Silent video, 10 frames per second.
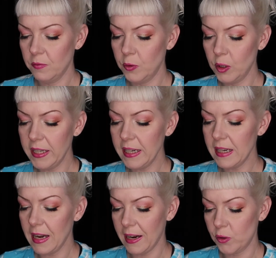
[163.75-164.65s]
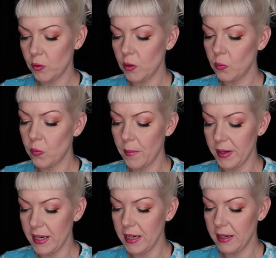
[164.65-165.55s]
Fully natural
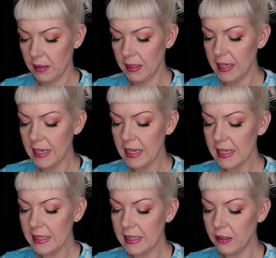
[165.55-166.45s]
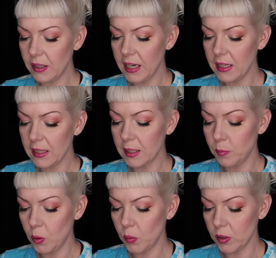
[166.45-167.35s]
remedy. Clean, silky,
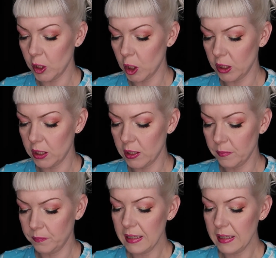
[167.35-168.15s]
smooth results.